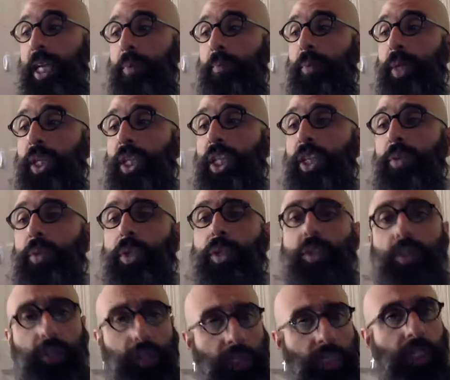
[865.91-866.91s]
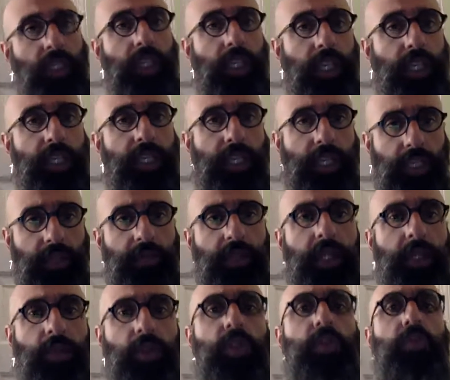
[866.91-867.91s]
But he was
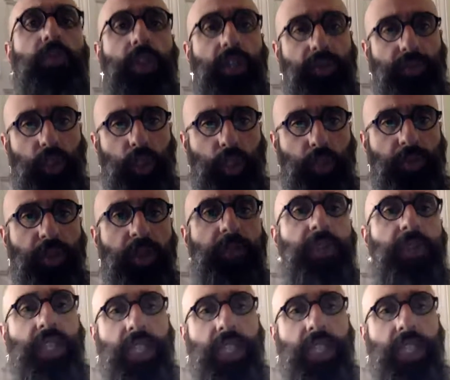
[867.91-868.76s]
one of those people